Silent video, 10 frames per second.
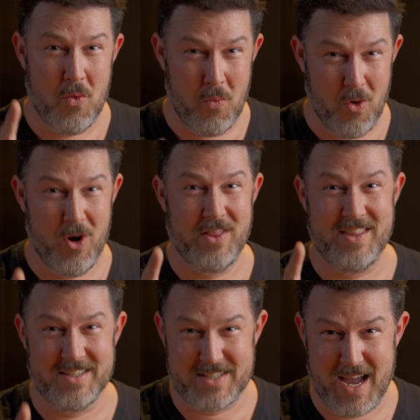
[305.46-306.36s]
want
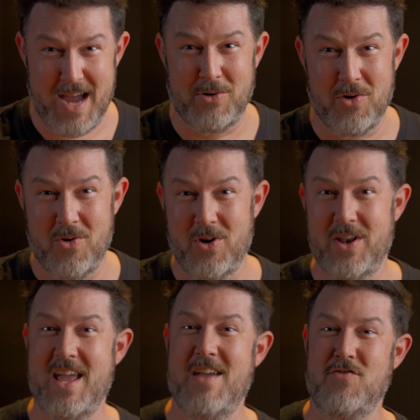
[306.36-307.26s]
this timer
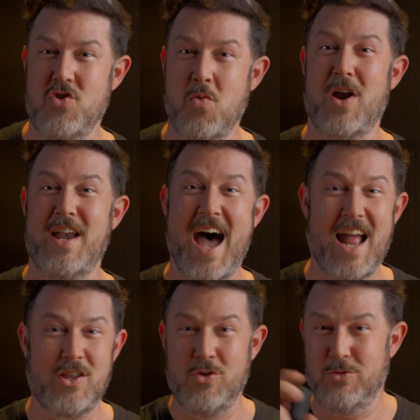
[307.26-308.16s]
on if you are
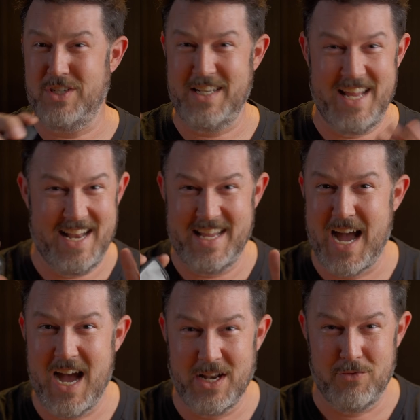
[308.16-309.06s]
not using any
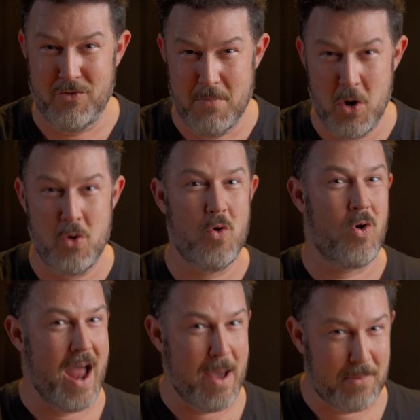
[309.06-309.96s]
kind of remote
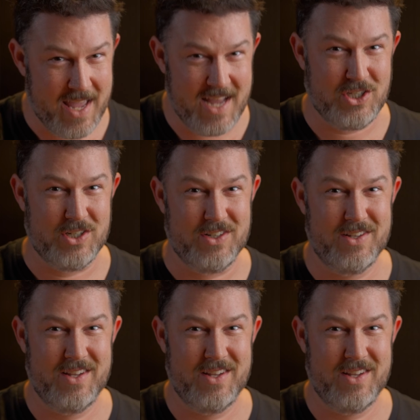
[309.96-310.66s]
or application.